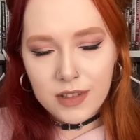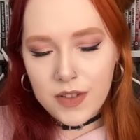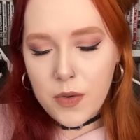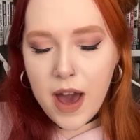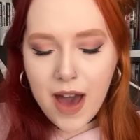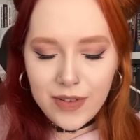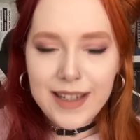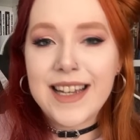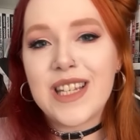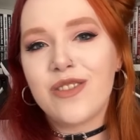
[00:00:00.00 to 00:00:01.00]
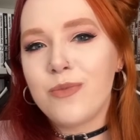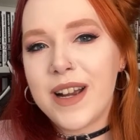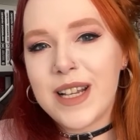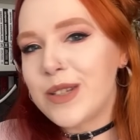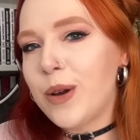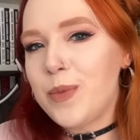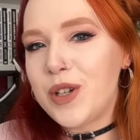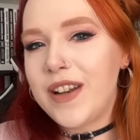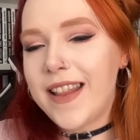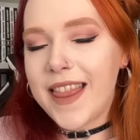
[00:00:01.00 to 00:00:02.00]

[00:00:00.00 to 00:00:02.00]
if you haven't guessed from my description,